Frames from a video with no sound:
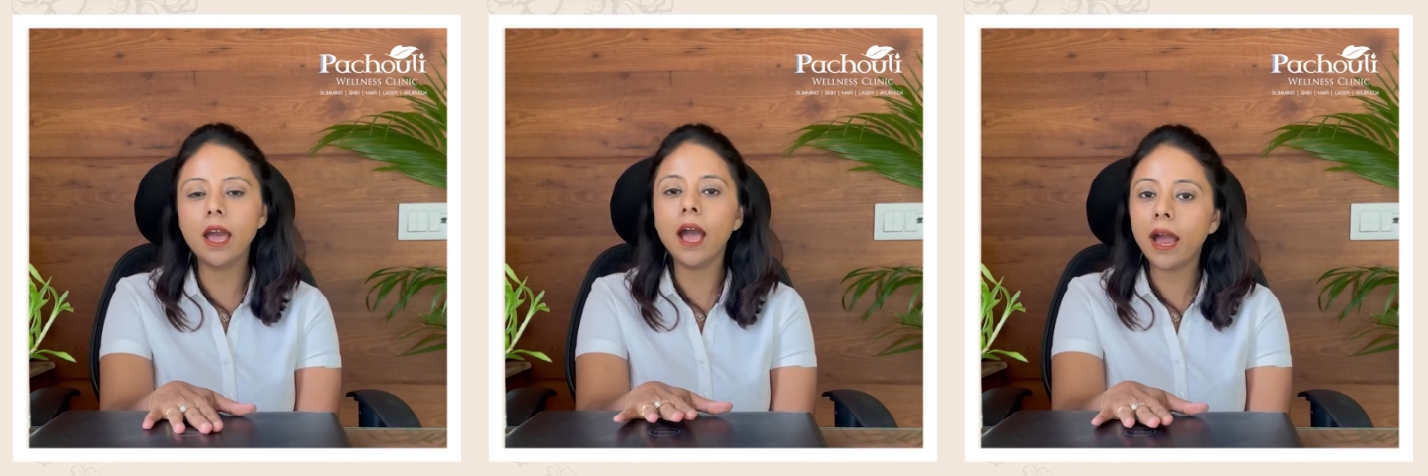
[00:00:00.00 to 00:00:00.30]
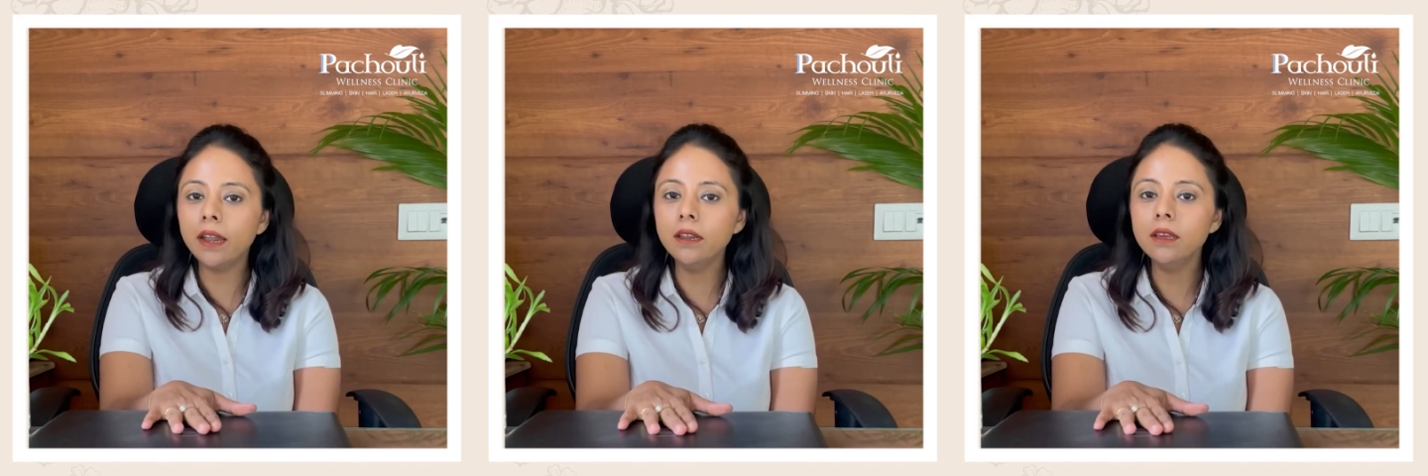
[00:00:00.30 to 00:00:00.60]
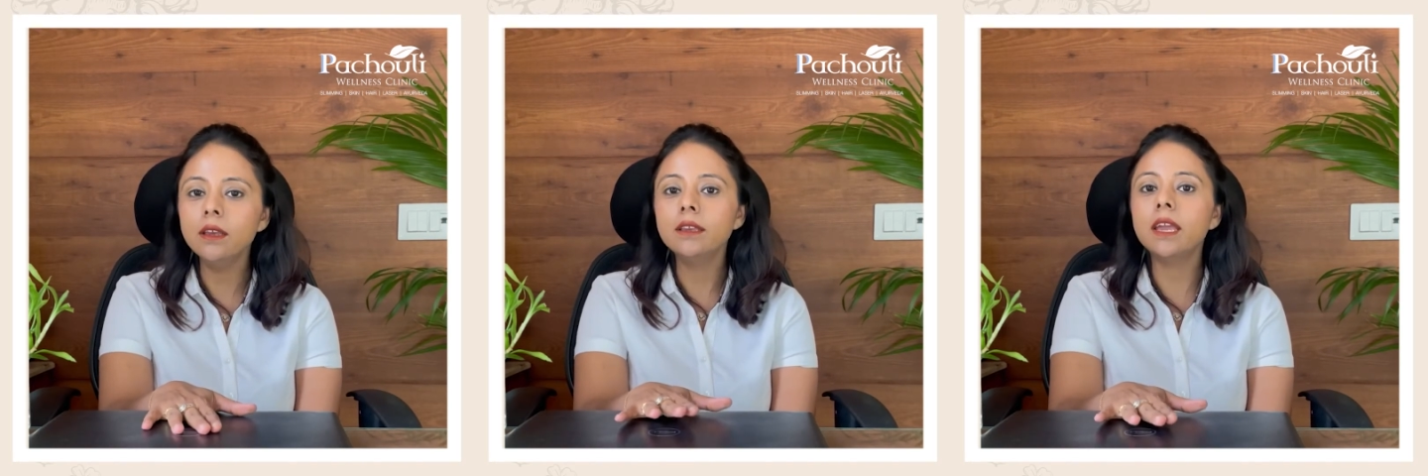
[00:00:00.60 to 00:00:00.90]
and
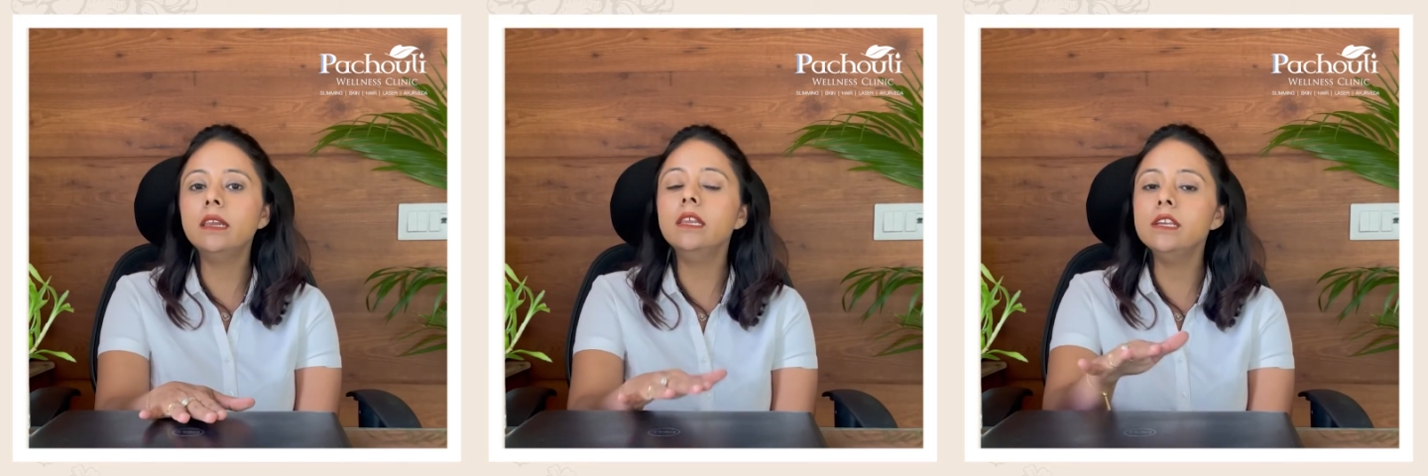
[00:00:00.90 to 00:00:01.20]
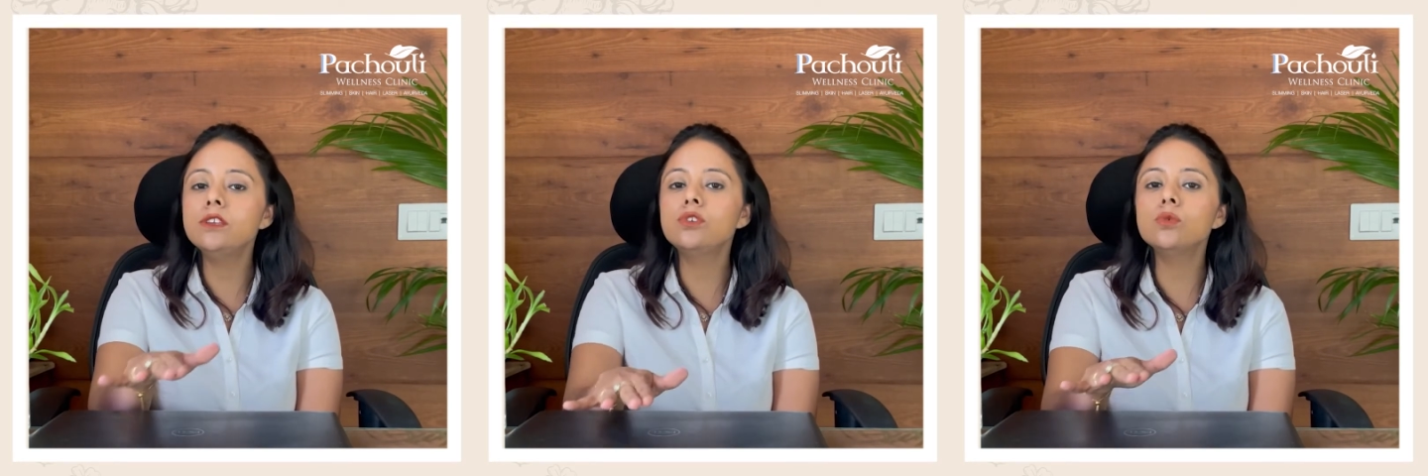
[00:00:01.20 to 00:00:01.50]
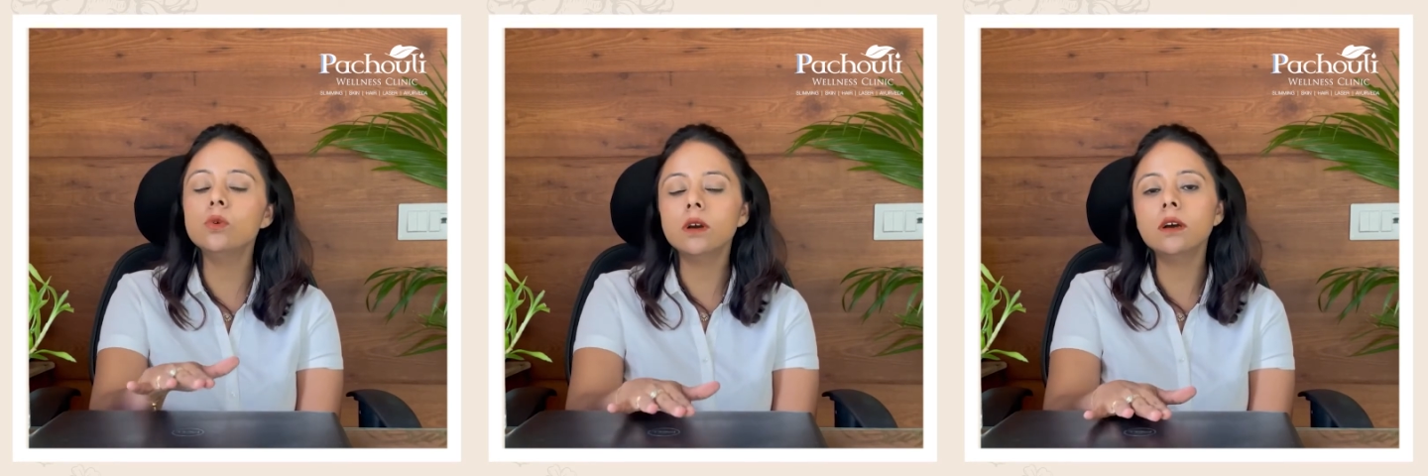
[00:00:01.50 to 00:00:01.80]
can lead
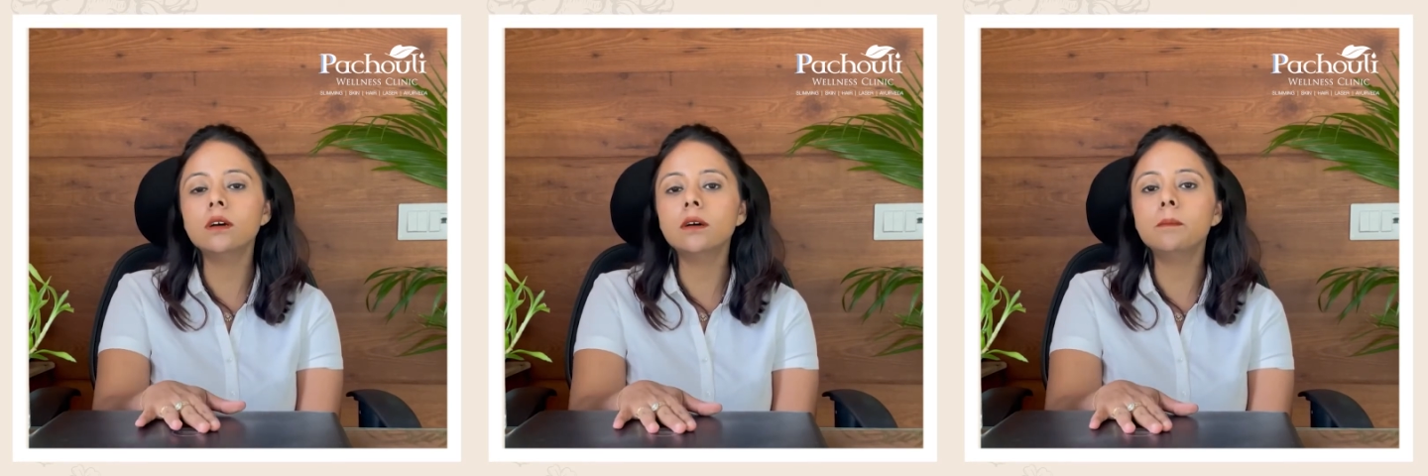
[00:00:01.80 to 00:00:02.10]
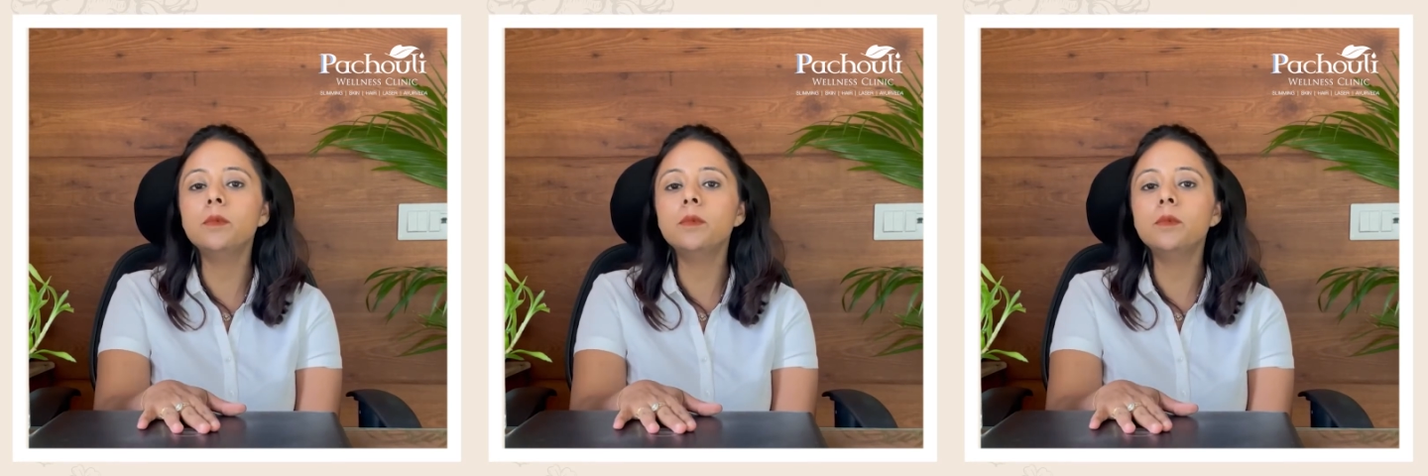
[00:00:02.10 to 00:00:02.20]
to